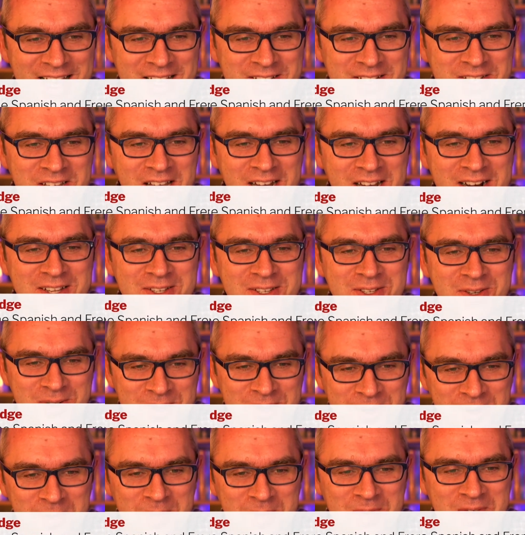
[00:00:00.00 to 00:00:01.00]
Charlotte, so
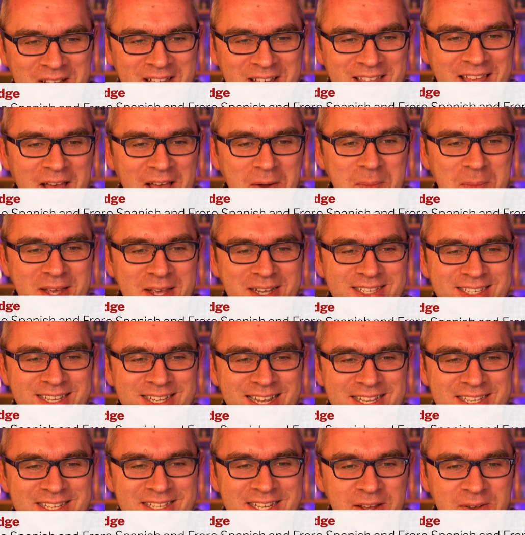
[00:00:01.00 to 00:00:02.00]
hopefully that makes
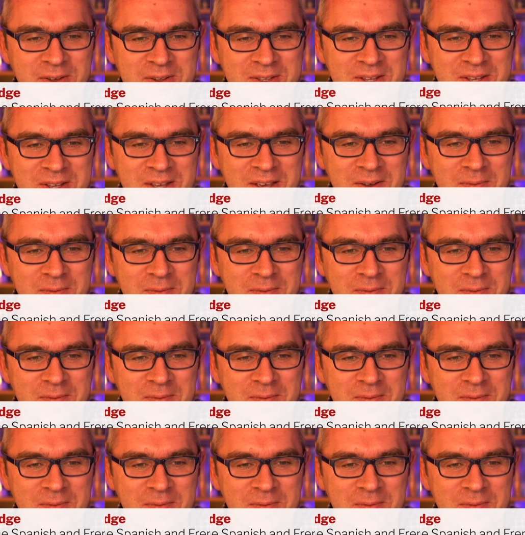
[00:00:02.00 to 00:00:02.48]
sense now to you.